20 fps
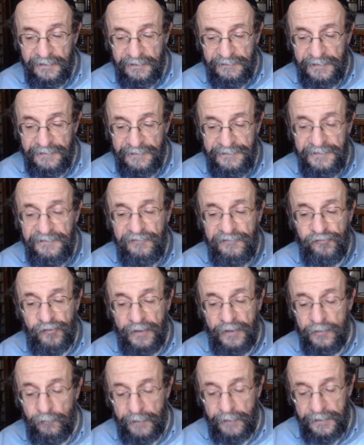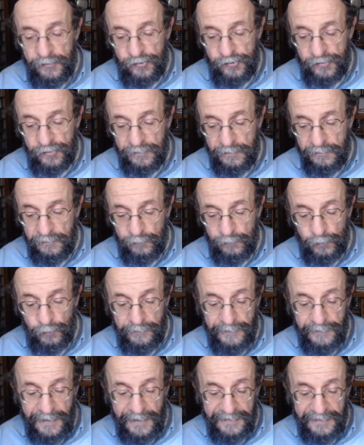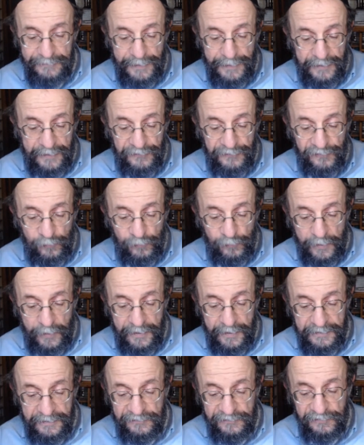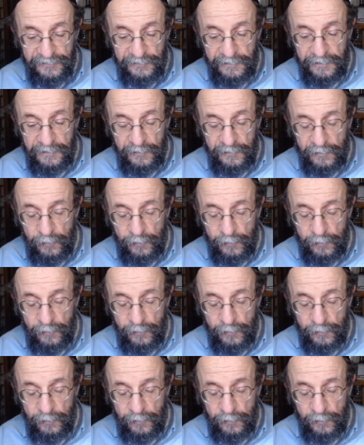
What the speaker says: that this generation will not pass away till